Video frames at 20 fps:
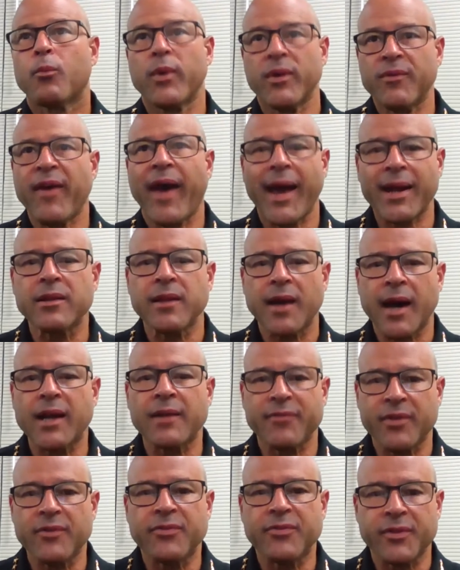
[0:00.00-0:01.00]
we've had a
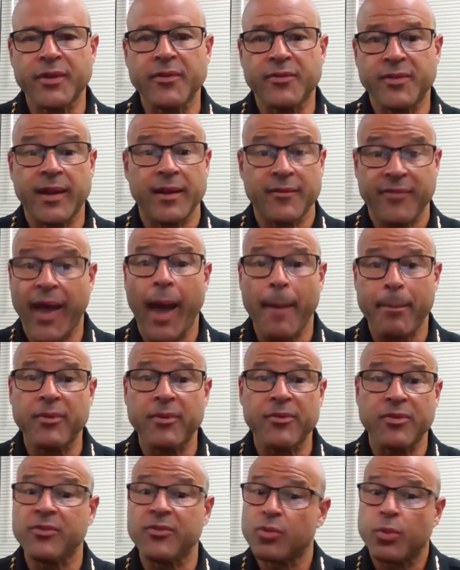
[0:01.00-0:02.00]
lot of incidents that have
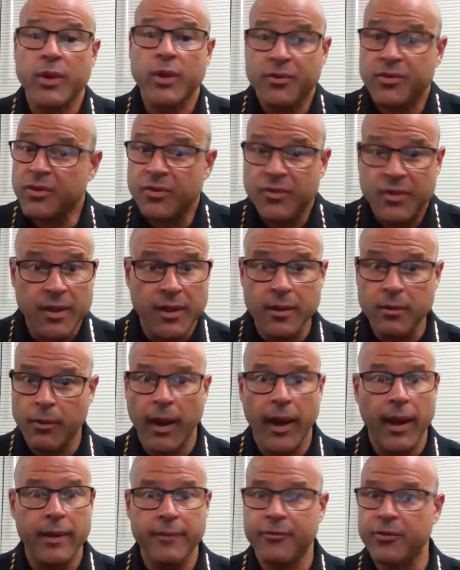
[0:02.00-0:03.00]
happened since 2016,
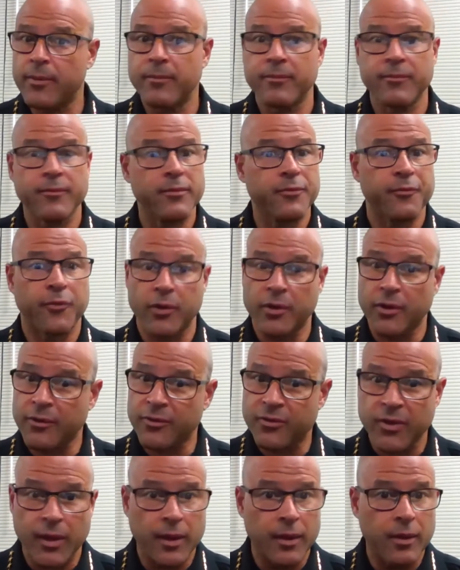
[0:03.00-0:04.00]
right? From
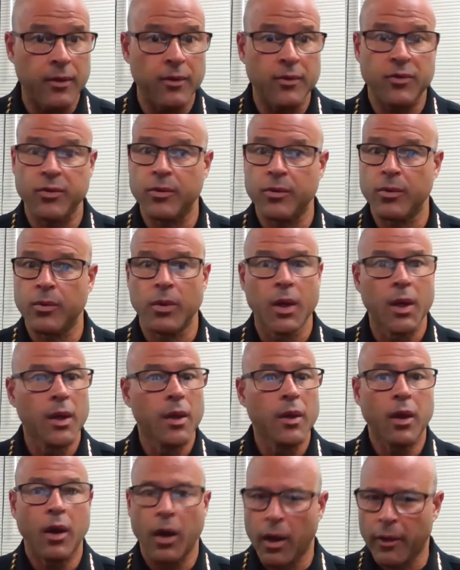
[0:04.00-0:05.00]
Ferguson to
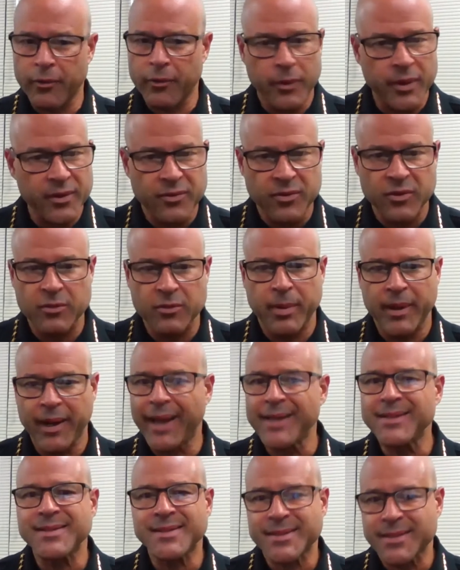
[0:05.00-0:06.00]
other incidents. But
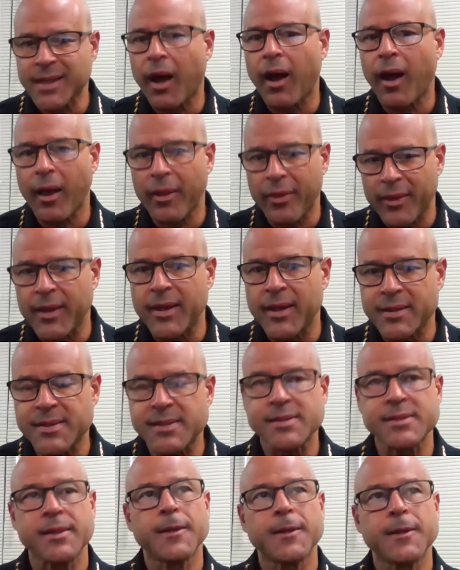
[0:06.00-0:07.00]
I saw
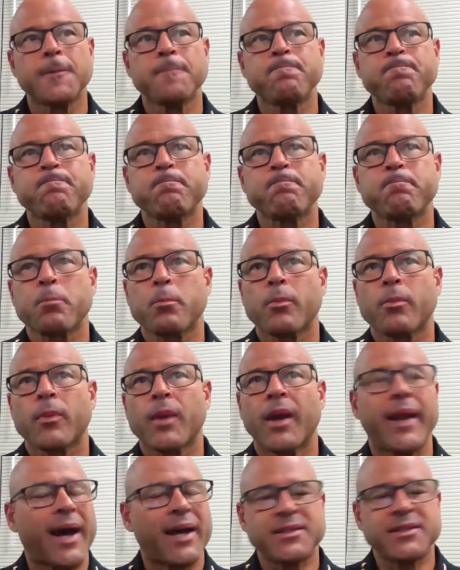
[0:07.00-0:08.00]
this,
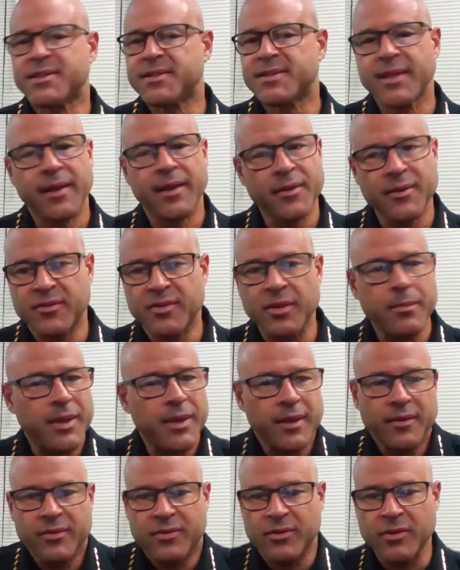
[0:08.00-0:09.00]
and I just said, to
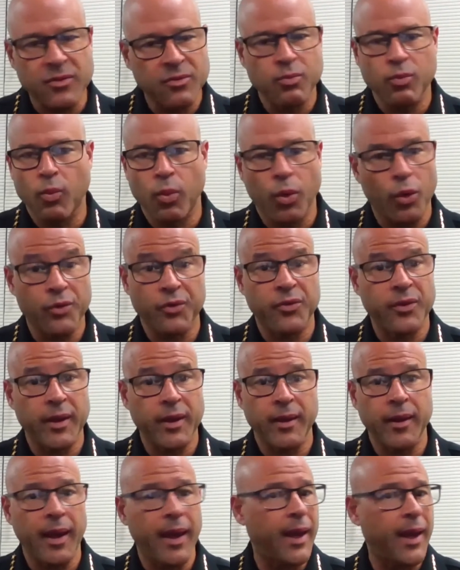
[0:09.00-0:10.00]
me, this is worse
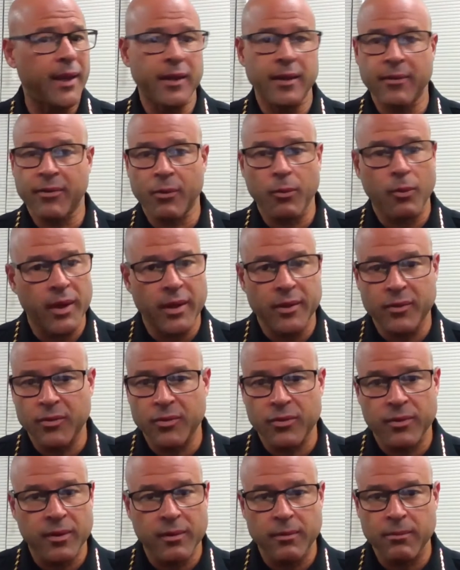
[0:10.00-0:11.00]
than any of the
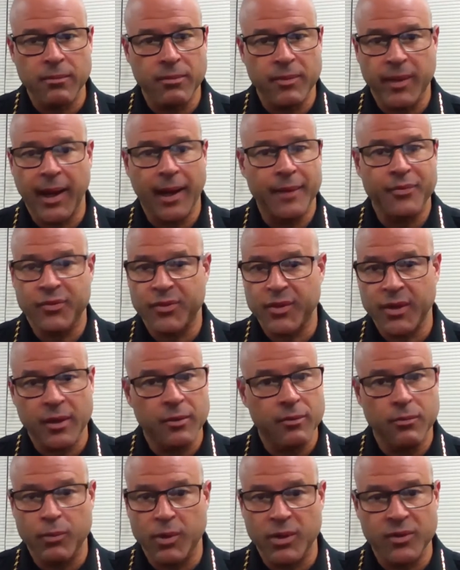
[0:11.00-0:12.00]
ones that I've
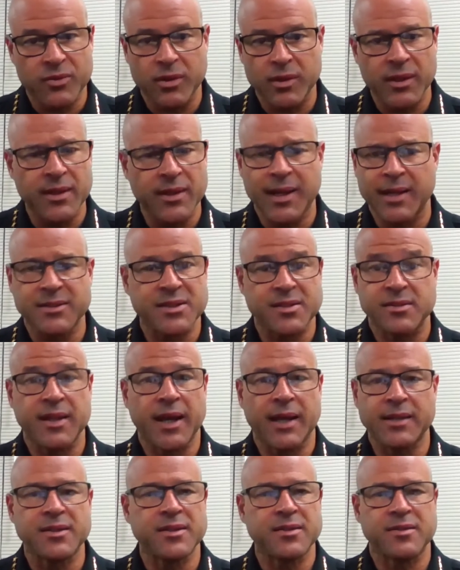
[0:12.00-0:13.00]
seen recently. Not
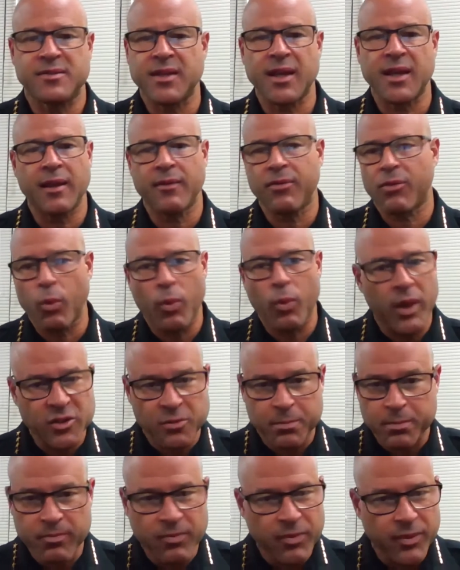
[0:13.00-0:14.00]
to say the
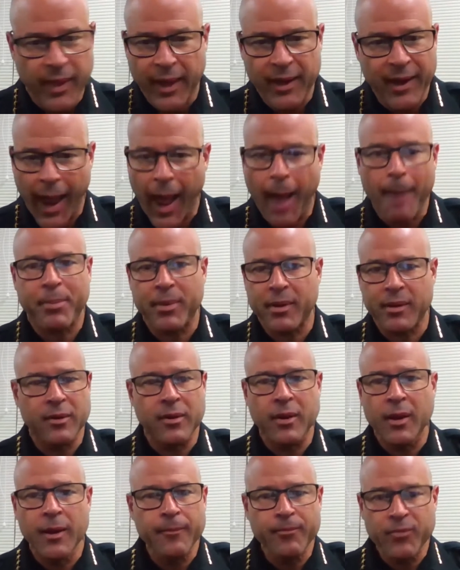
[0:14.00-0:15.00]
ones that
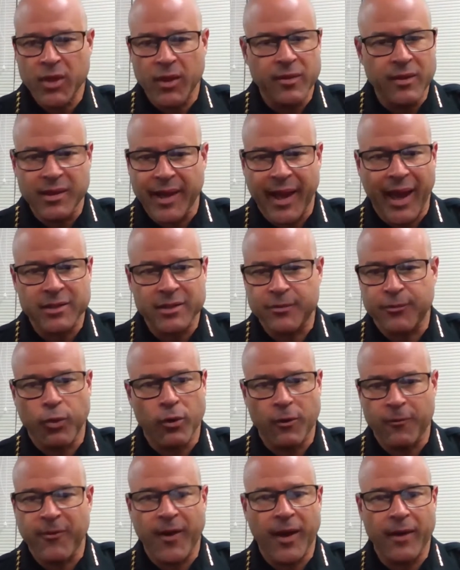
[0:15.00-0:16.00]
happened in the last
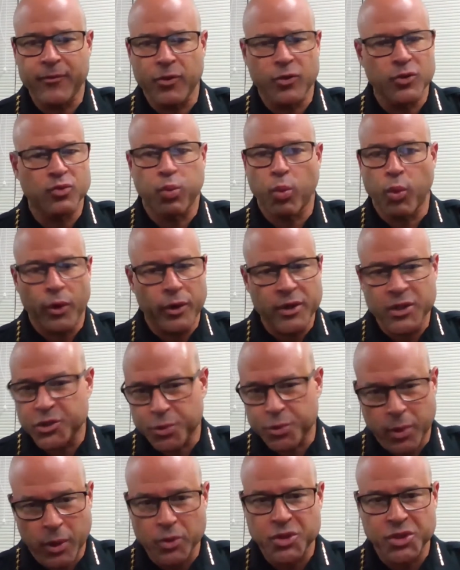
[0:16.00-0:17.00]
4 or 5 years weren't
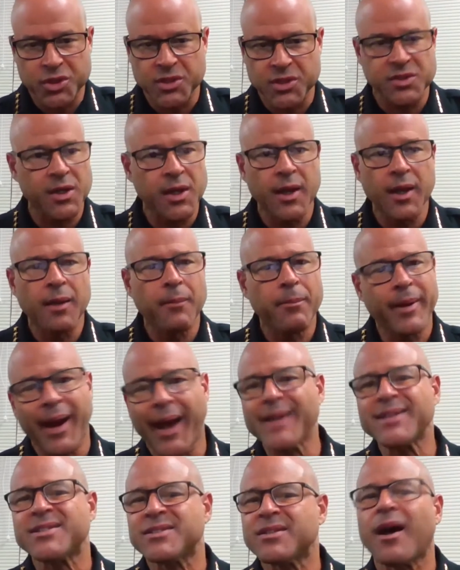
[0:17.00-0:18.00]
atrocious, but
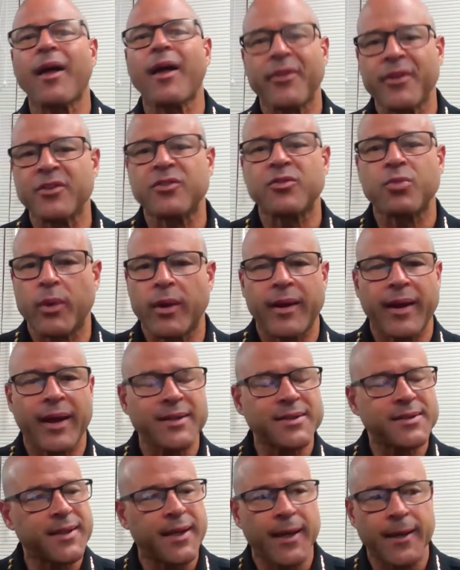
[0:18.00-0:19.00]
I saw this one and
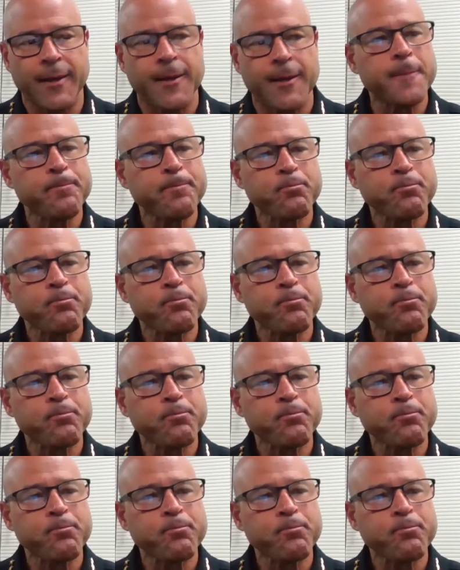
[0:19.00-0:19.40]
I said,